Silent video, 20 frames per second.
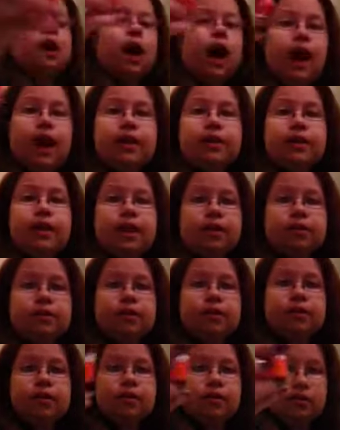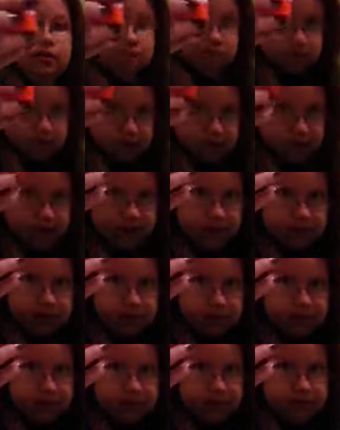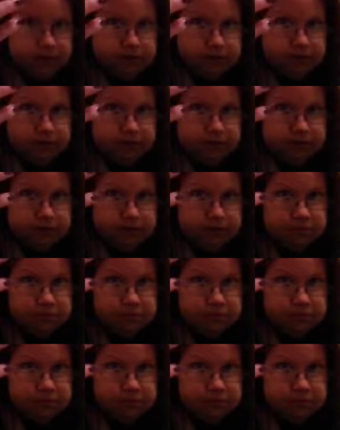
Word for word: I never, really